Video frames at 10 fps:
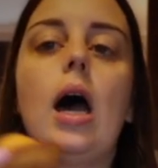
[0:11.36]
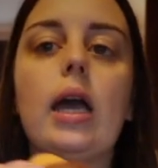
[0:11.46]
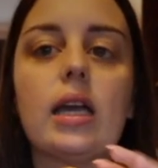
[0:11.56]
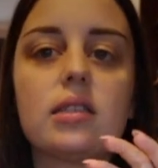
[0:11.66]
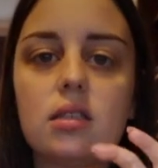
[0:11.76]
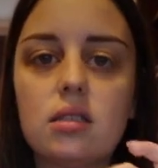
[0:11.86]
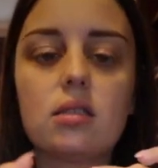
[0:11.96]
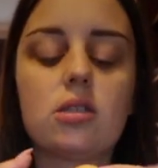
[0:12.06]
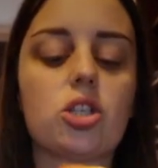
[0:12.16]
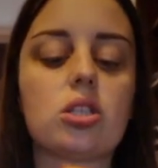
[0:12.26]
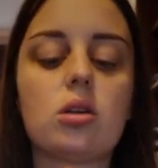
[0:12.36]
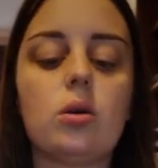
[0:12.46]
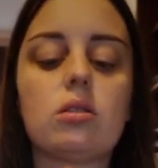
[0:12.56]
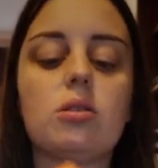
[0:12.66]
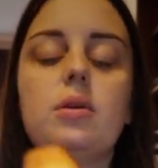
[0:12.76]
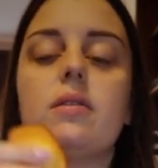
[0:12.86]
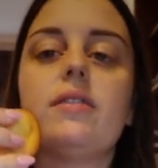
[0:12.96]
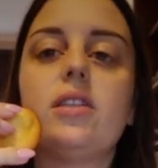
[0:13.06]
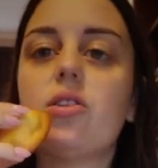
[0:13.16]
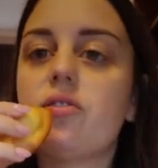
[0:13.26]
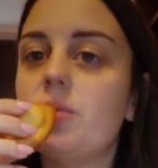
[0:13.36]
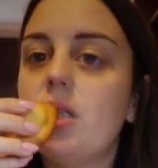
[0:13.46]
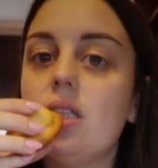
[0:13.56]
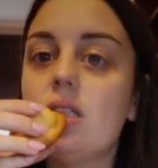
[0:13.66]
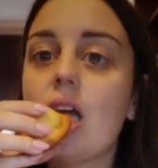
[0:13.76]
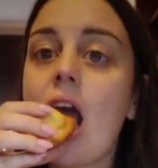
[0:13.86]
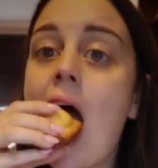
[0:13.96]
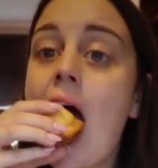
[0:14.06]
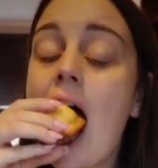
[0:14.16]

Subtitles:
I guess this is just going to be a video of me eating.